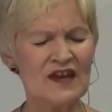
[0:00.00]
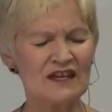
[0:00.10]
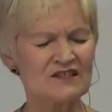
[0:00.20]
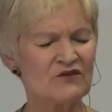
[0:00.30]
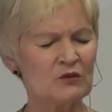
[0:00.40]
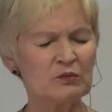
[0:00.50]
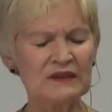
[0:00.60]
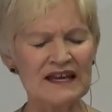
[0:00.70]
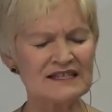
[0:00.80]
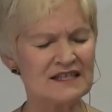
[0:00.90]
thanks for
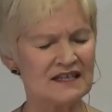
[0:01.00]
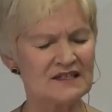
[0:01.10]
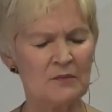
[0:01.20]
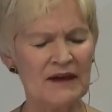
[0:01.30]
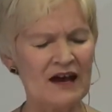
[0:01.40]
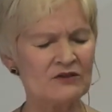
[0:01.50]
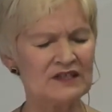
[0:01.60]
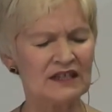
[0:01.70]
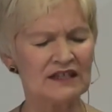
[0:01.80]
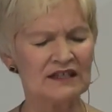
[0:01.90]
blessings
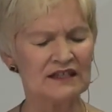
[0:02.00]
abounding